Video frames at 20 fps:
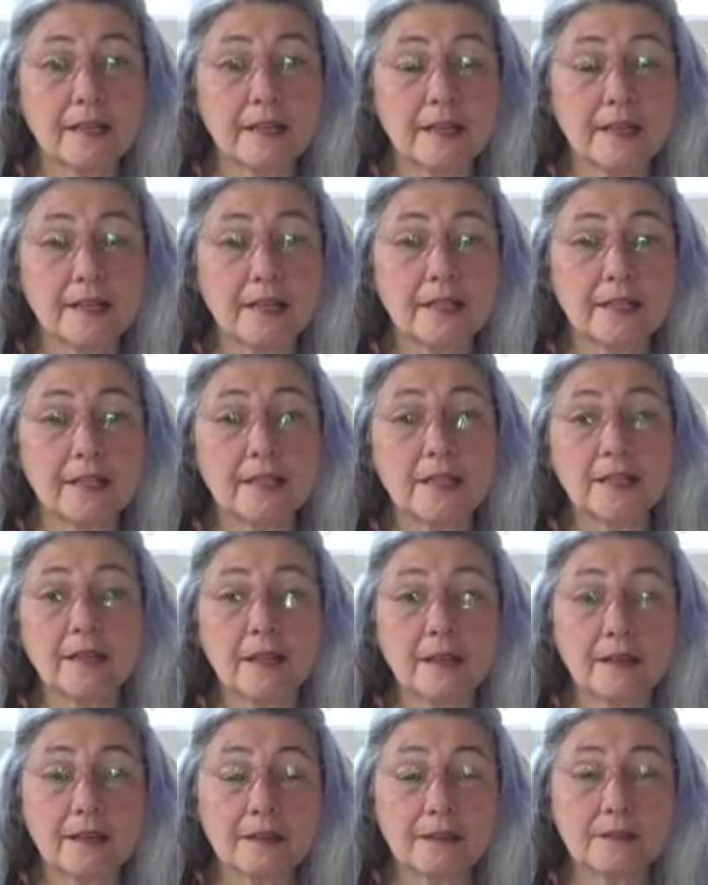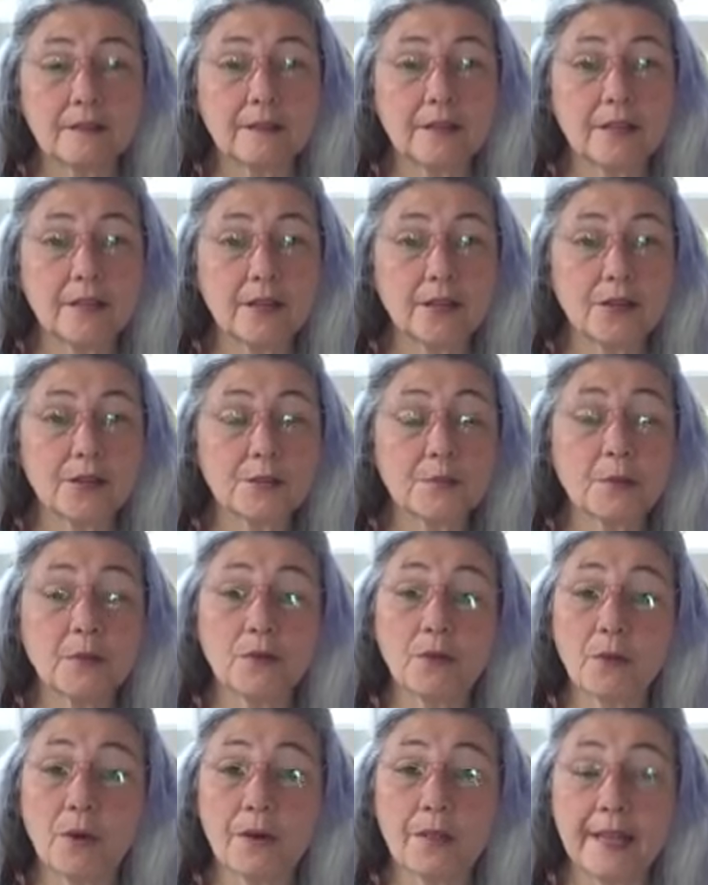in the years
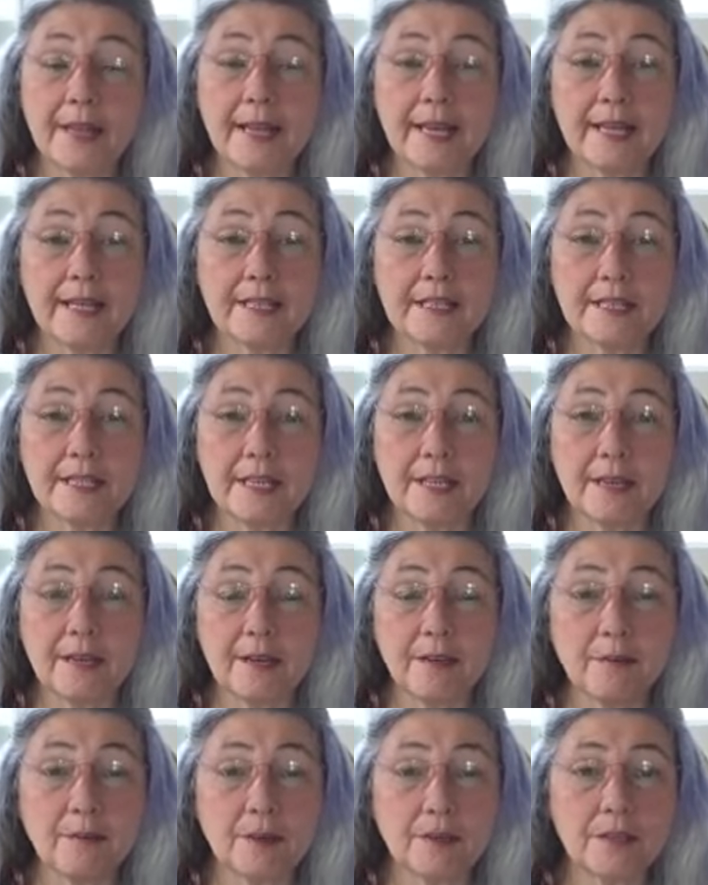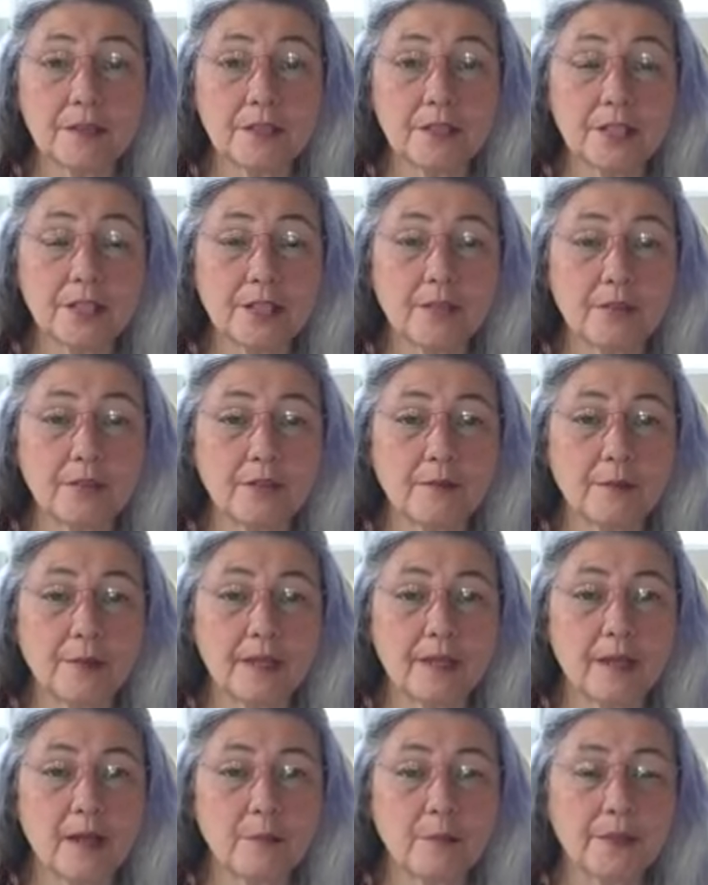before they had DM, degenerative
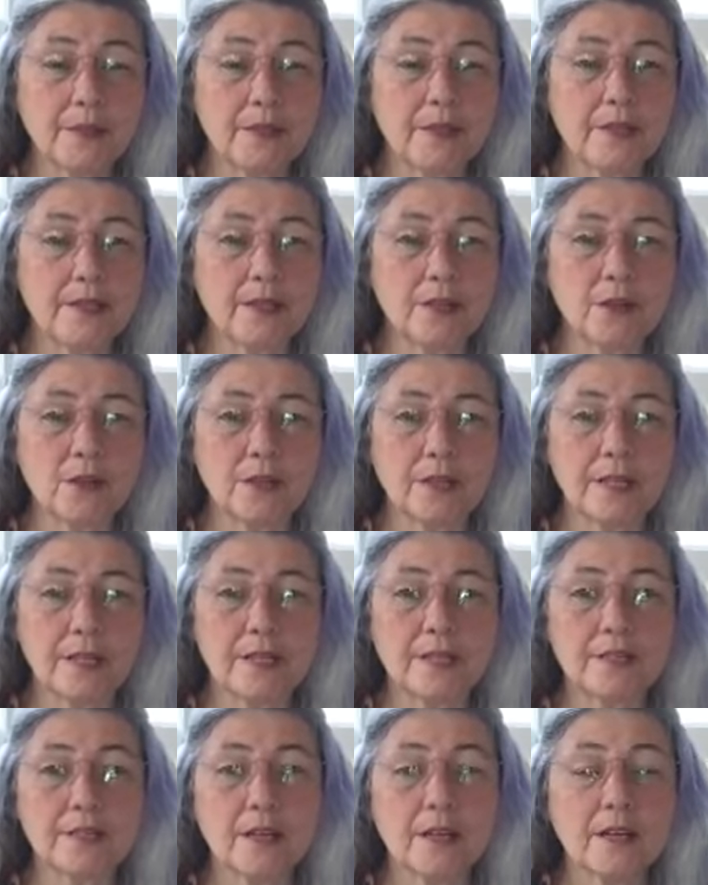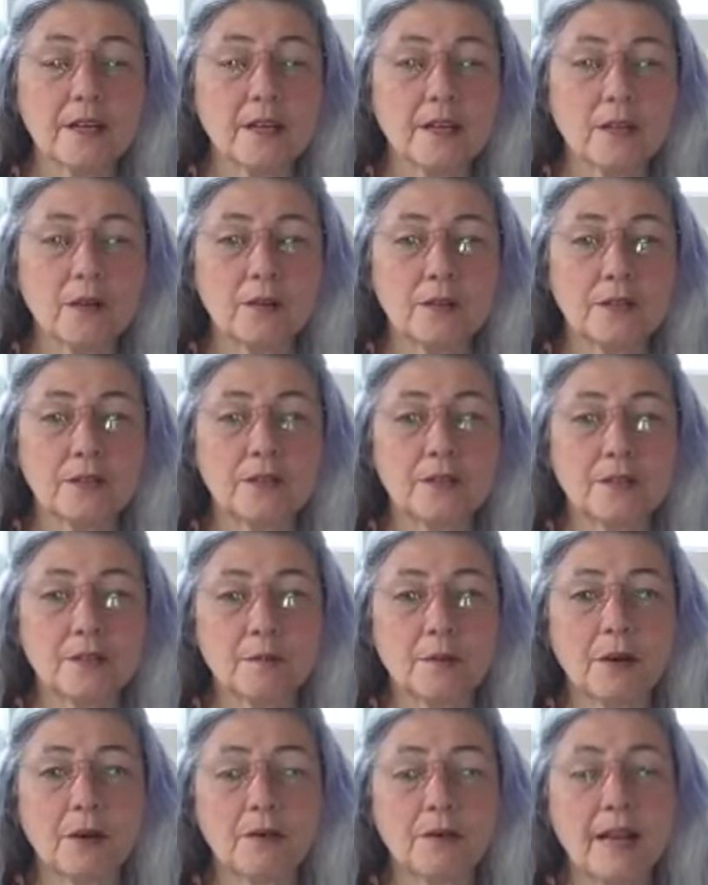myelopathy, and Corgis, which is a
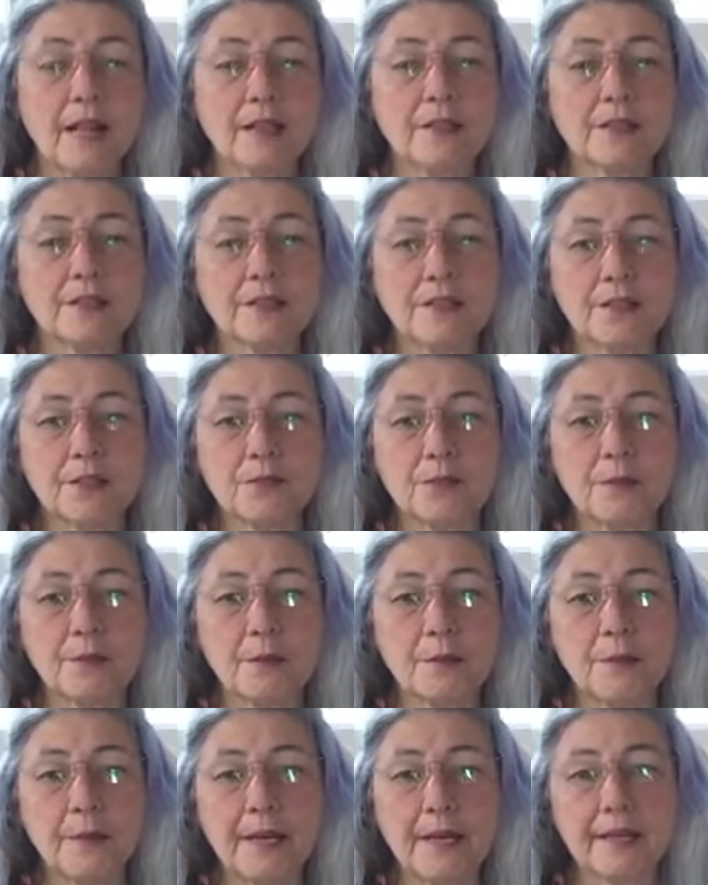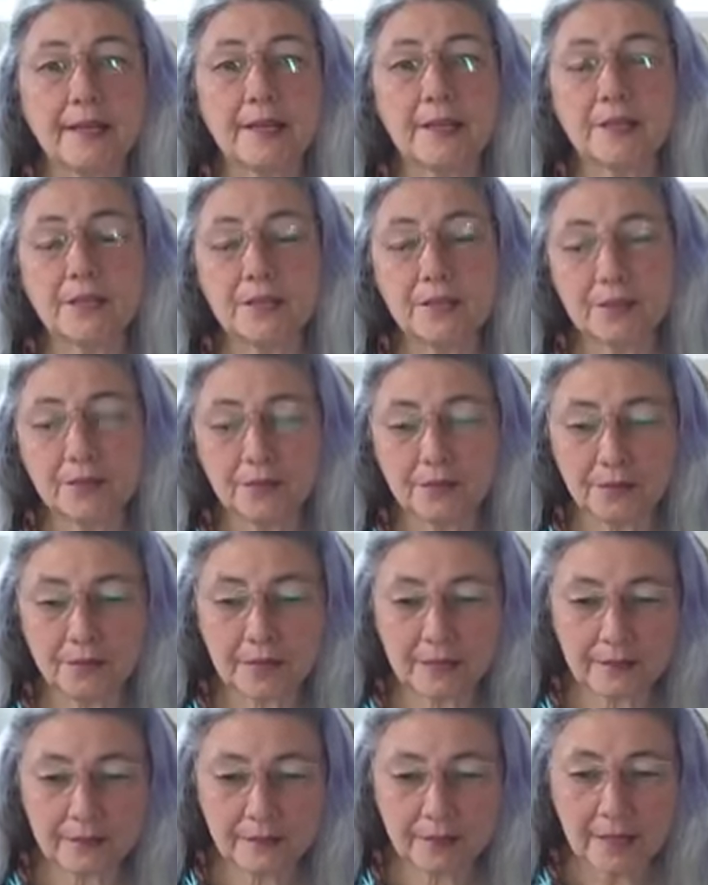paralysis from the back end to the
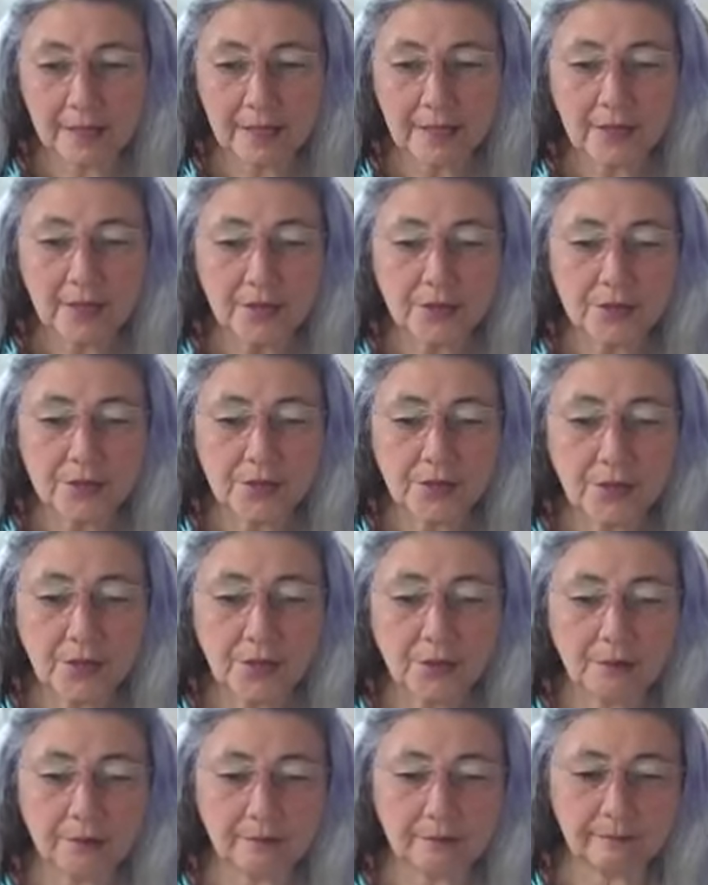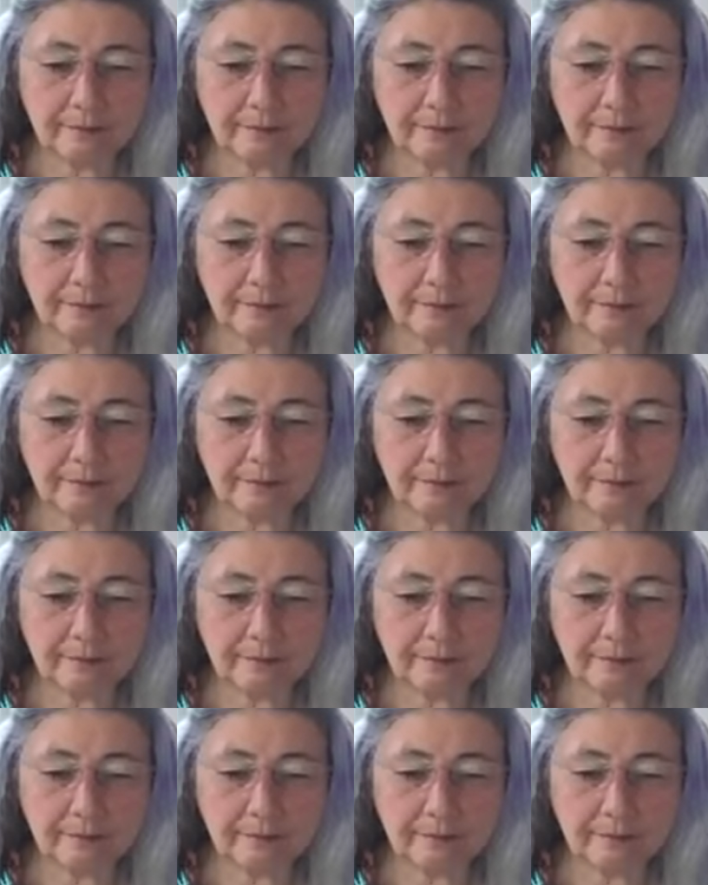front. So